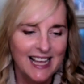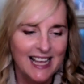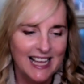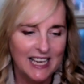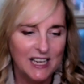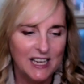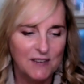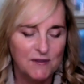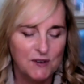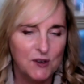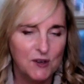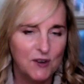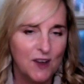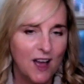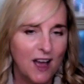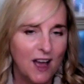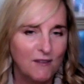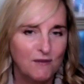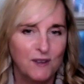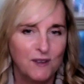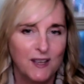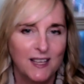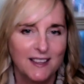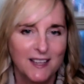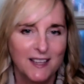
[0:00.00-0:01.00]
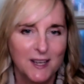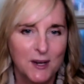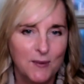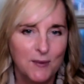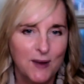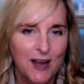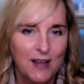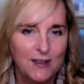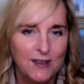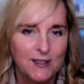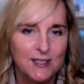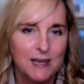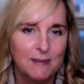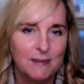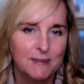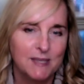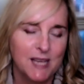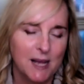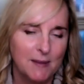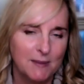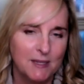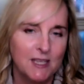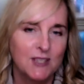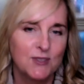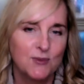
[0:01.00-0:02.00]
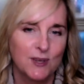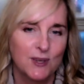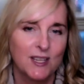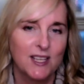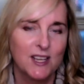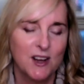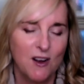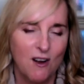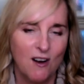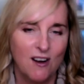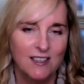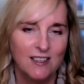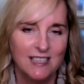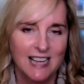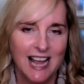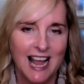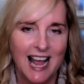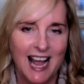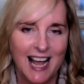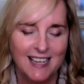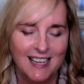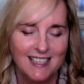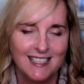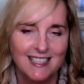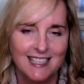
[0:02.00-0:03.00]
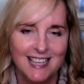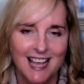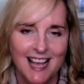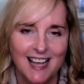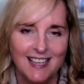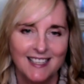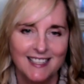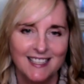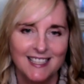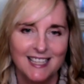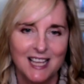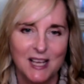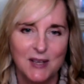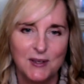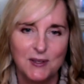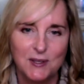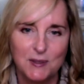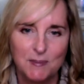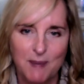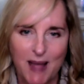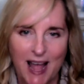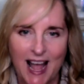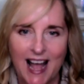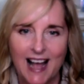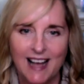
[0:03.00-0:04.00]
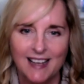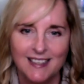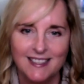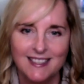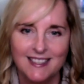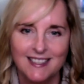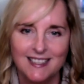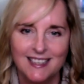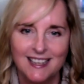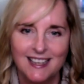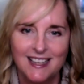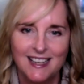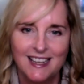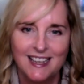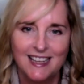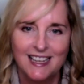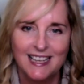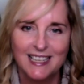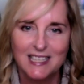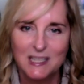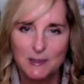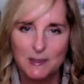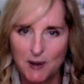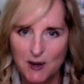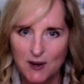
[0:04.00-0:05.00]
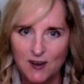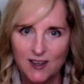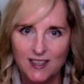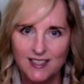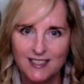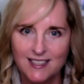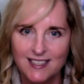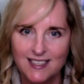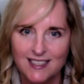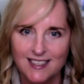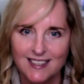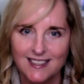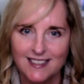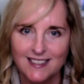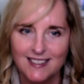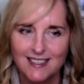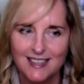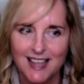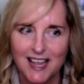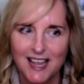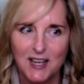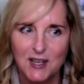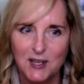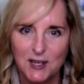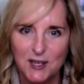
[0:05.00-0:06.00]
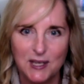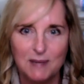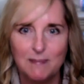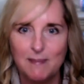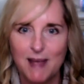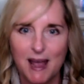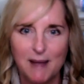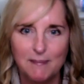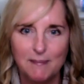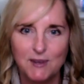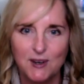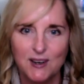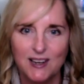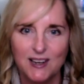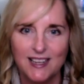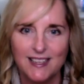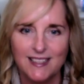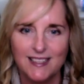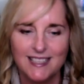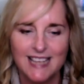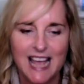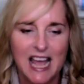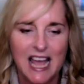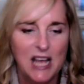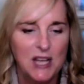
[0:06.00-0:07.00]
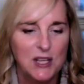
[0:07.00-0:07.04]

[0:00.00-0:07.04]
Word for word: And if you're not feeling well, sometimes it's really hard to access those past experiences, like good memories.